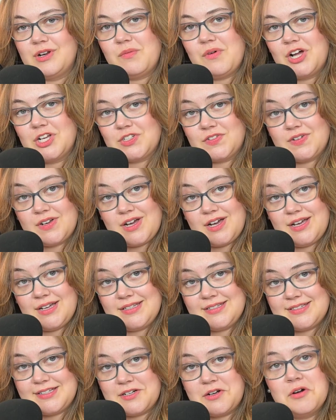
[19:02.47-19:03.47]
rewatch for
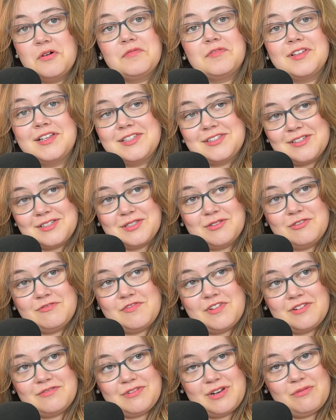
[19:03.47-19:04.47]
us, and hopefully it's
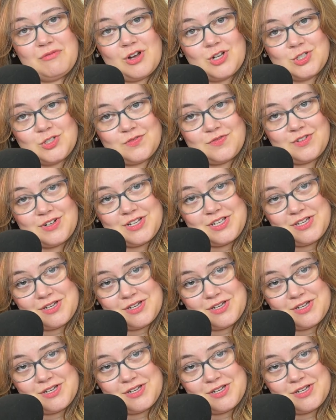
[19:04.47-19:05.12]
also a fun rewatch for